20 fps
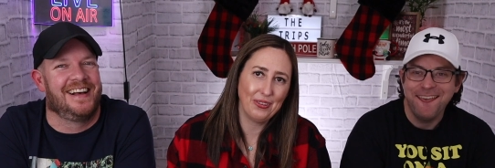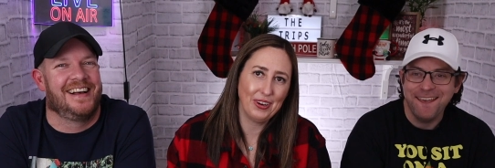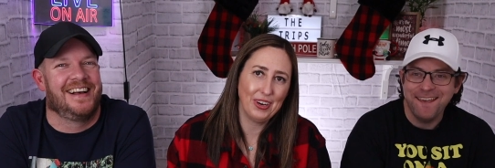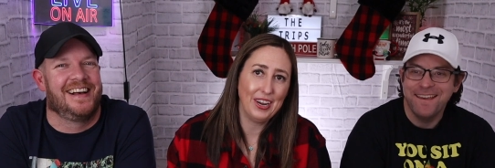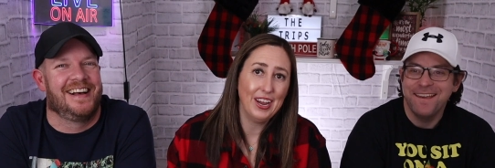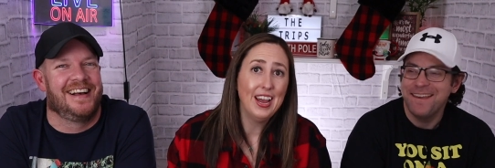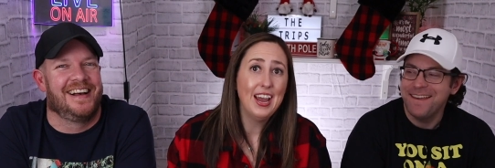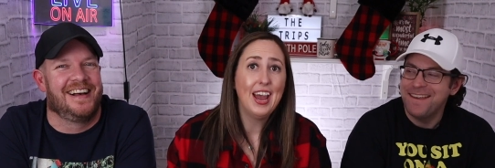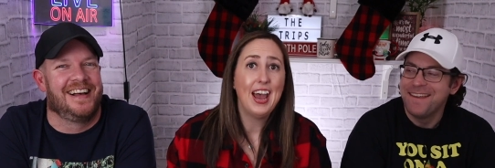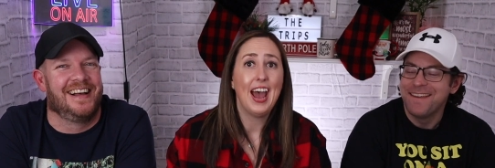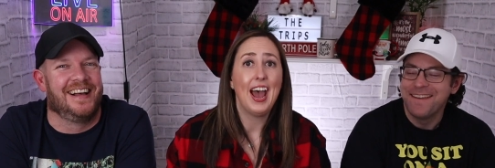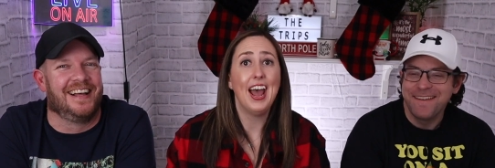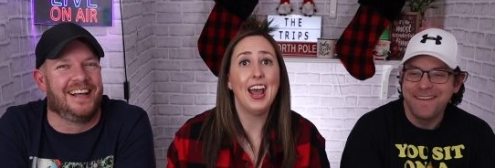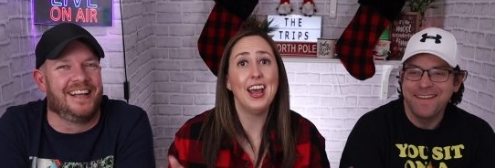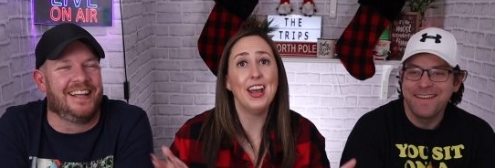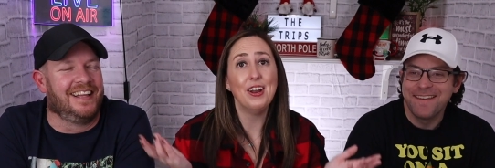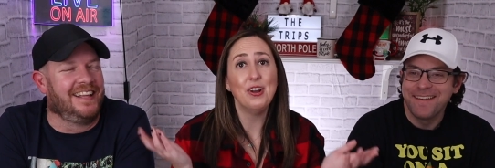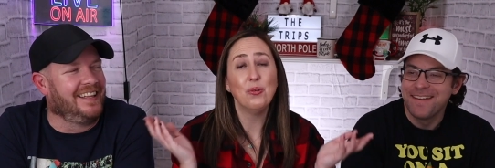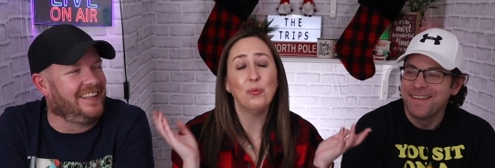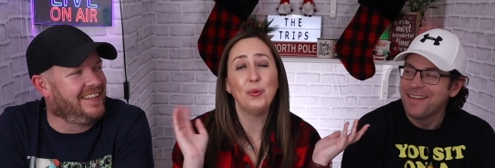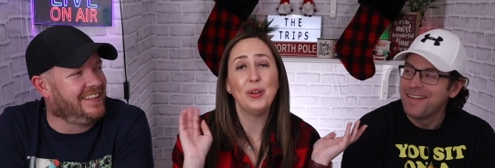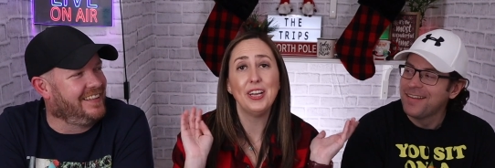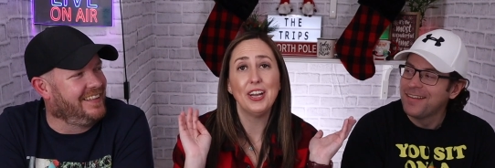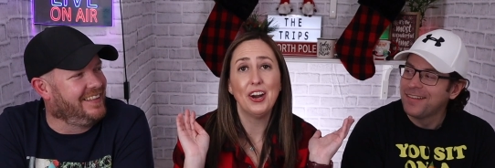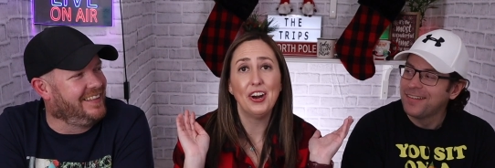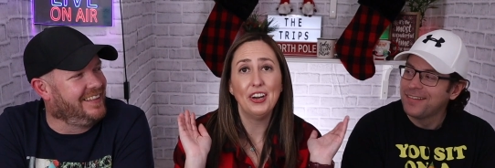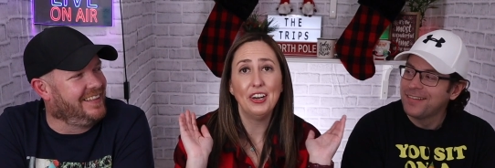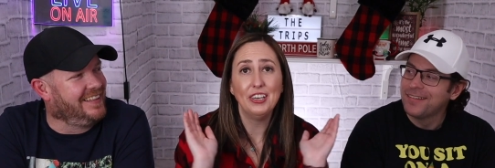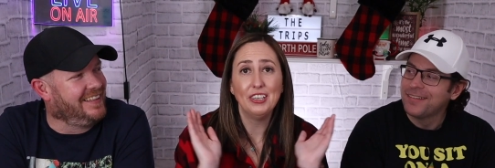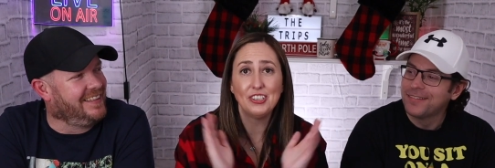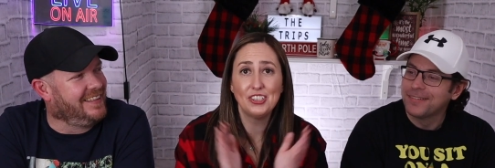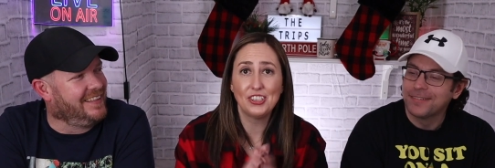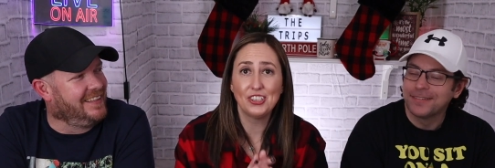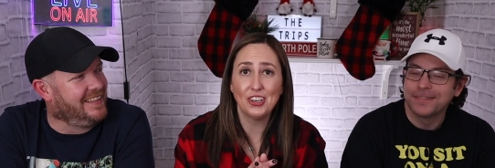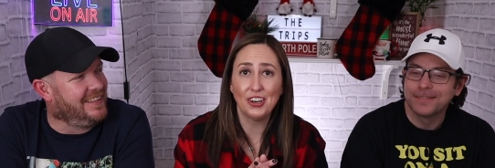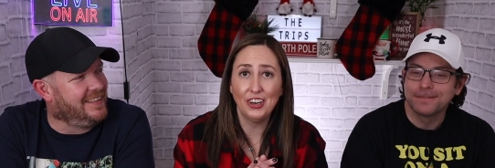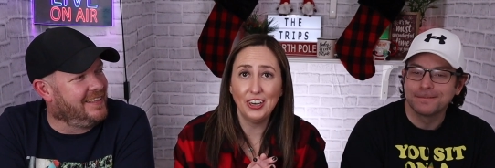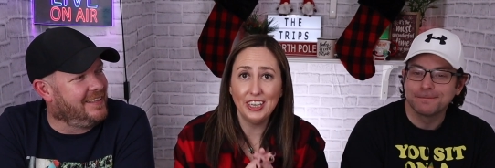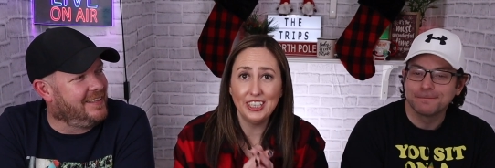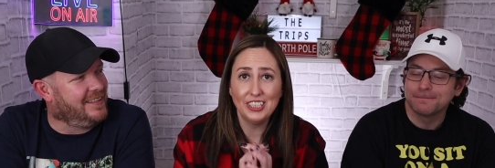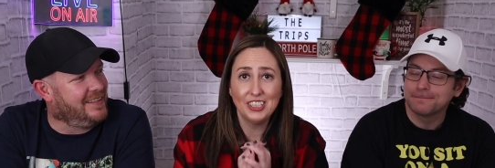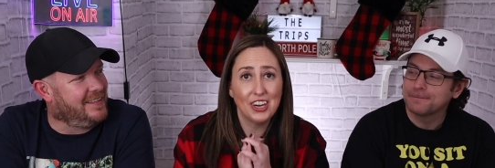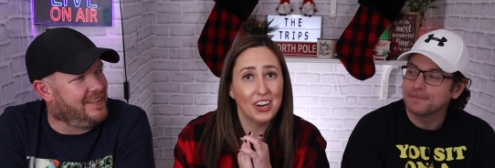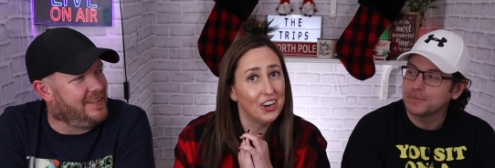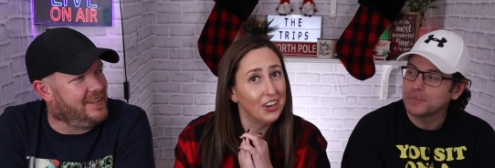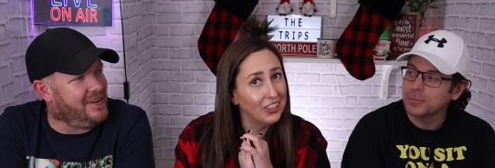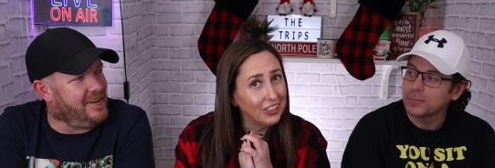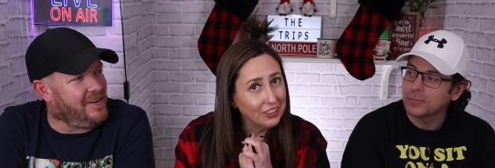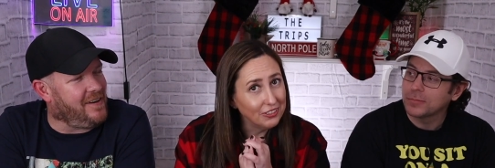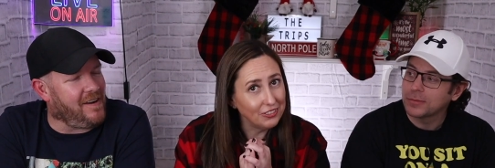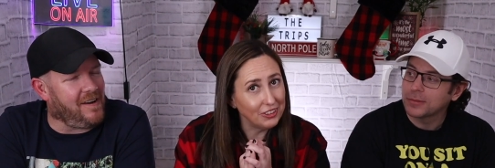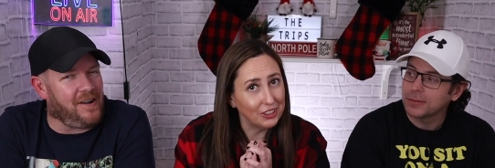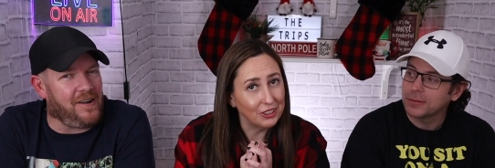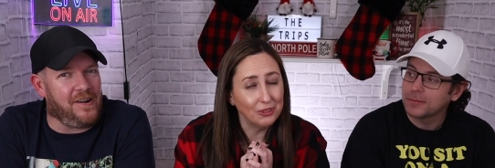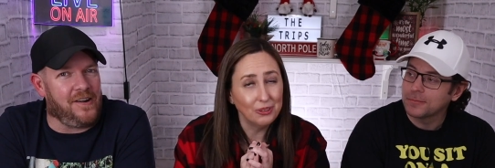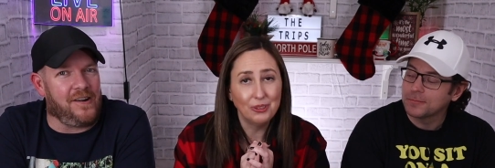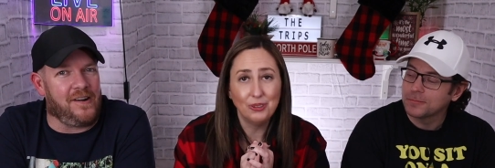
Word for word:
Speaker 1: of three. and we are sorry to all of you